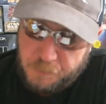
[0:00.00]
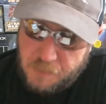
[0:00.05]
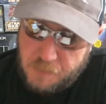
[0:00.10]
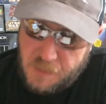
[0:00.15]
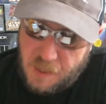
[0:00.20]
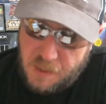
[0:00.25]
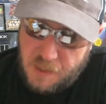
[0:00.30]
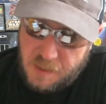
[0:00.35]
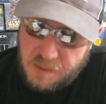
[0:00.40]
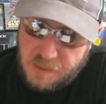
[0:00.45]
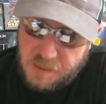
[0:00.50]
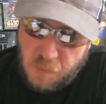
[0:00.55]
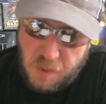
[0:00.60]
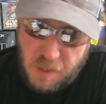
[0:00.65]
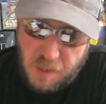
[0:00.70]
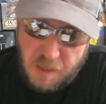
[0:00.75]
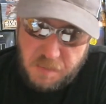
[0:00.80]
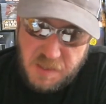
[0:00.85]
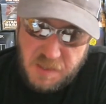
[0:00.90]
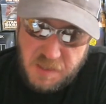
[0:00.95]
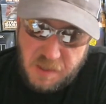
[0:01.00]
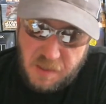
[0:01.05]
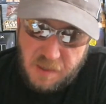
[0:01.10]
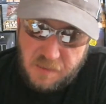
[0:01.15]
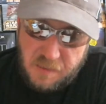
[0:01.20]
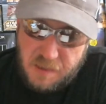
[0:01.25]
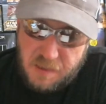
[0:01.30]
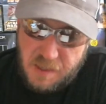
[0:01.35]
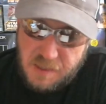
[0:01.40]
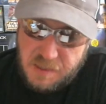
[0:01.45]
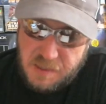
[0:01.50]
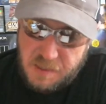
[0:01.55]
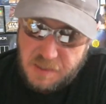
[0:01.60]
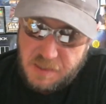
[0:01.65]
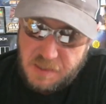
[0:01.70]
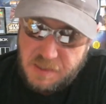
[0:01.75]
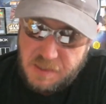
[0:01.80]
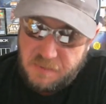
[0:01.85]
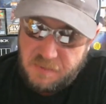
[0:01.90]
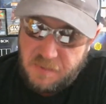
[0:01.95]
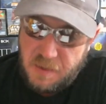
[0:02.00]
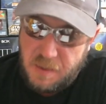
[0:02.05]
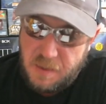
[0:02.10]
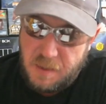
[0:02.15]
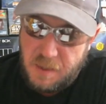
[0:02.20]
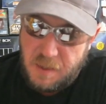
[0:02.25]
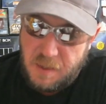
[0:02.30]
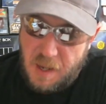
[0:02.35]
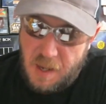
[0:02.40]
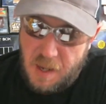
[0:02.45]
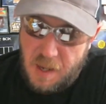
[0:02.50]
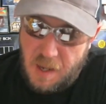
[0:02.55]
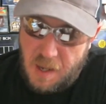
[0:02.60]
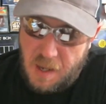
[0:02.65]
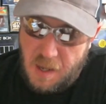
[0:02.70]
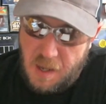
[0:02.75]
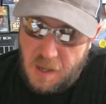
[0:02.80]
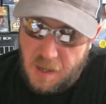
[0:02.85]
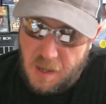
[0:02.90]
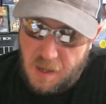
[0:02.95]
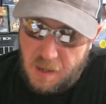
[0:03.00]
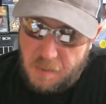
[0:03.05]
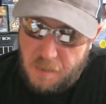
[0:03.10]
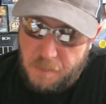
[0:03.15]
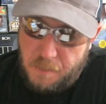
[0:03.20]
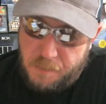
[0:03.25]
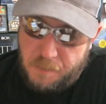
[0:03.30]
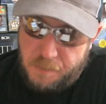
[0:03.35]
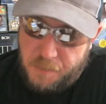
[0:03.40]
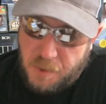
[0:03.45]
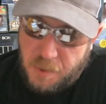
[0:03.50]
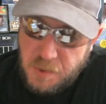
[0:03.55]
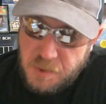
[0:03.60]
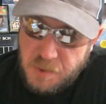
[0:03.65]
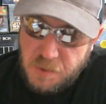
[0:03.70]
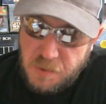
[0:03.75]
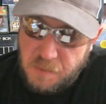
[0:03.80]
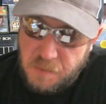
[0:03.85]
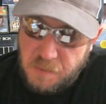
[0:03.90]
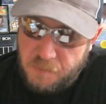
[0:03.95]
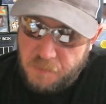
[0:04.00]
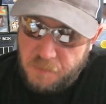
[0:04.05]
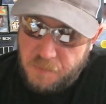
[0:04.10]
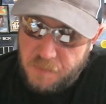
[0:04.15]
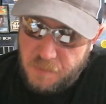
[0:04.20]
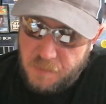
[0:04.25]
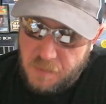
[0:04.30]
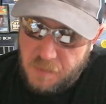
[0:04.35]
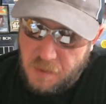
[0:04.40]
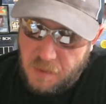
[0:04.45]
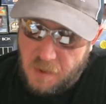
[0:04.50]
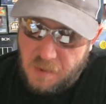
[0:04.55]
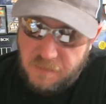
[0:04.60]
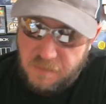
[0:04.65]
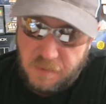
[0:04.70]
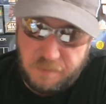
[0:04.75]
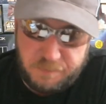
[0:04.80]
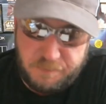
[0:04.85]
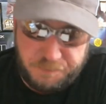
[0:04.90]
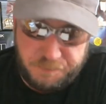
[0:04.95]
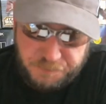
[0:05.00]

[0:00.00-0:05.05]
It's a re-imaging of the classic DC villain, Bertram Larvin.